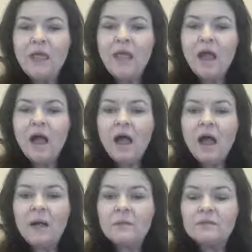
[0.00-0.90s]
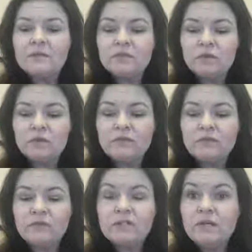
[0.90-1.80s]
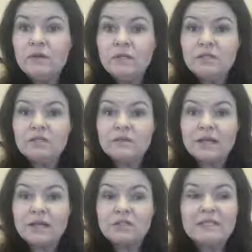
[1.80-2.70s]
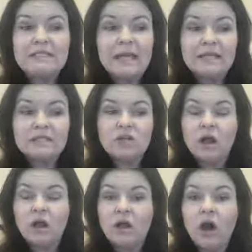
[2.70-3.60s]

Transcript: There we go. So the first thing you need to do is actually take stock.